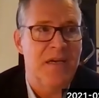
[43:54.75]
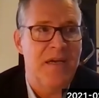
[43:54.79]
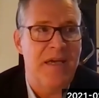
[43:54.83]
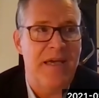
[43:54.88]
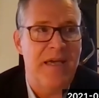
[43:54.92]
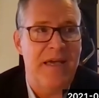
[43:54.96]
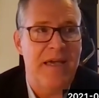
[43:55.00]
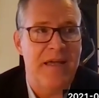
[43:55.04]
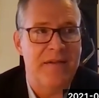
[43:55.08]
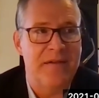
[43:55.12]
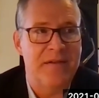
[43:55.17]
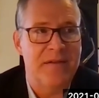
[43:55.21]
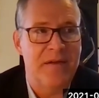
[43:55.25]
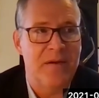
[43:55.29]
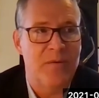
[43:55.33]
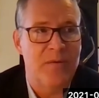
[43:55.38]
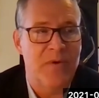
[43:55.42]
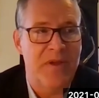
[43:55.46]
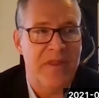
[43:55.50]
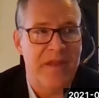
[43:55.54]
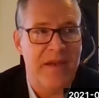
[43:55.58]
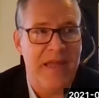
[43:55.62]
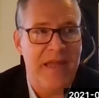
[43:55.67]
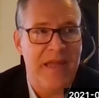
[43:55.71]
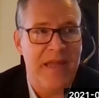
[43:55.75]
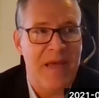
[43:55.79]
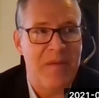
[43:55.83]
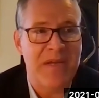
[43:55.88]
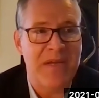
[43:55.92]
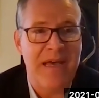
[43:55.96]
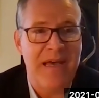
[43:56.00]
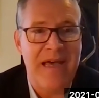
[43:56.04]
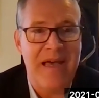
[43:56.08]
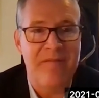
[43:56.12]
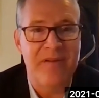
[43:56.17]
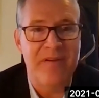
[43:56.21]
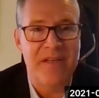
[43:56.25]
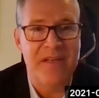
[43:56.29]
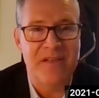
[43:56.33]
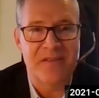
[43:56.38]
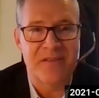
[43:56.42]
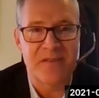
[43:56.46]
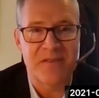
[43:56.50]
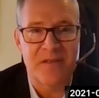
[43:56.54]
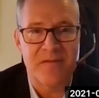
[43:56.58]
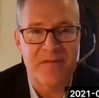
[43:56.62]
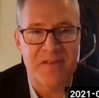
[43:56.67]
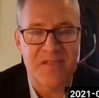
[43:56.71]
and with an aim to have it in
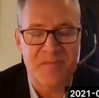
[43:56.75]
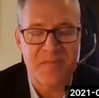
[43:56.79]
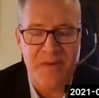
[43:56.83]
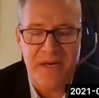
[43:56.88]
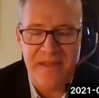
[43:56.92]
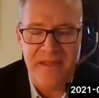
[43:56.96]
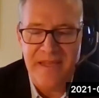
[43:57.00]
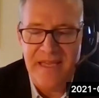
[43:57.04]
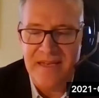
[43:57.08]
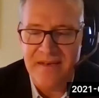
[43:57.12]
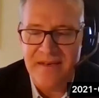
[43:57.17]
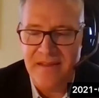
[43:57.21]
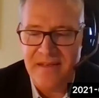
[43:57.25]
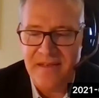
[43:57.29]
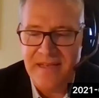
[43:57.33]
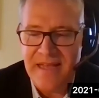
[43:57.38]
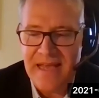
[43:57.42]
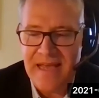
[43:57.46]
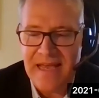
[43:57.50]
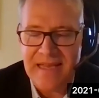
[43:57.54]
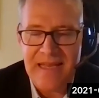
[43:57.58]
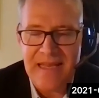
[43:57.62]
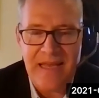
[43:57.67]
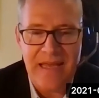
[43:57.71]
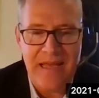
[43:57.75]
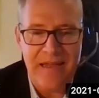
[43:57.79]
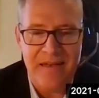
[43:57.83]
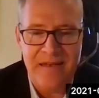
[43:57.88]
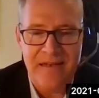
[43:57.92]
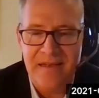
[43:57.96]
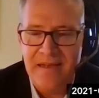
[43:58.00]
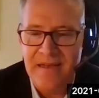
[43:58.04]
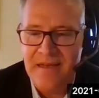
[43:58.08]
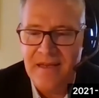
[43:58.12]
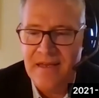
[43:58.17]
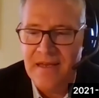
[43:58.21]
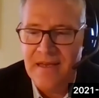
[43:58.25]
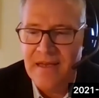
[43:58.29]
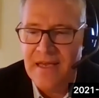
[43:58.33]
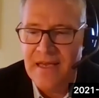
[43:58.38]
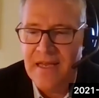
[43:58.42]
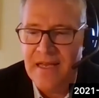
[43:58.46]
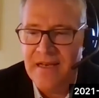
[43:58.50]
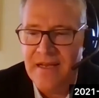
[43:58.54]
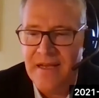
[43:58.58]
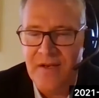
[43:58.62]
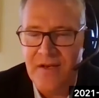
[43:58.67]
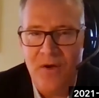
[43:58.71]
service by the end of the decade.
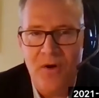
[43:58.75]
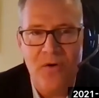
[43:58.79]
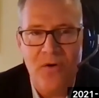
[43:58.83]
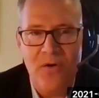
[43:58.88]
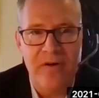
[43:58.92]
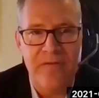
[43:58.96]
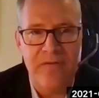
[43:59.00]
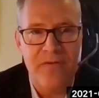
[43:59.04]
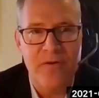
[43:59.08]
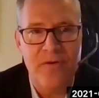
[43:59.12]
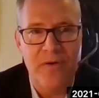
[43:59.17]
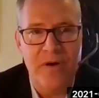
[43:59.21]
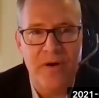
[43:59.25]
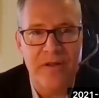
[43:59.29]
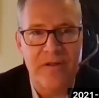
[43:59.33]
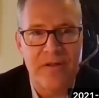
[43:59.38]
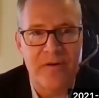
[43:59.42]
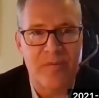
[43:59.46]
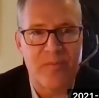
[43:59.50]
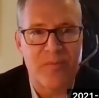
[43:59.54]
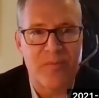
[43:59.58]
And I know a few other